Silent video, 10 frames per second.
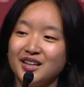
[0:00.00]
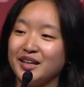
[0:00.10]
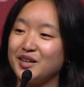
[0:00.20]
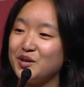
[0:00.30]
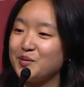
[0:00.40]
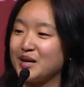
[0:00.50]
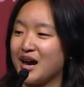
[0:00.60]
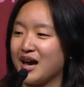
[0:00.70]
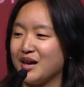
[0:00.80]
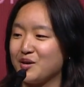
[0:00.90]
like you and
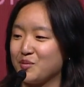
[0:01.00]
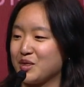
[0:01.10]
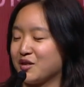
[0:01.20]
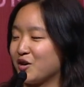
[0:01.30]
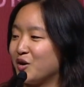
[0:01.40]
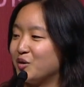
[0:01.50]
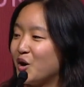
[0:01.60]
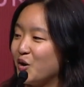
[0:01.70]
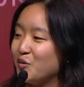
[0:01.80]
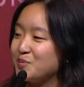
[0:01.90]
I with their own
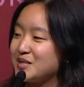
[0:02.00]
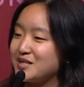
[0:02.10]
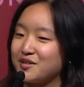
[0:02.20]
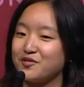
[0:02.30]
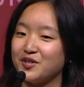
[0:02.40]
hopes,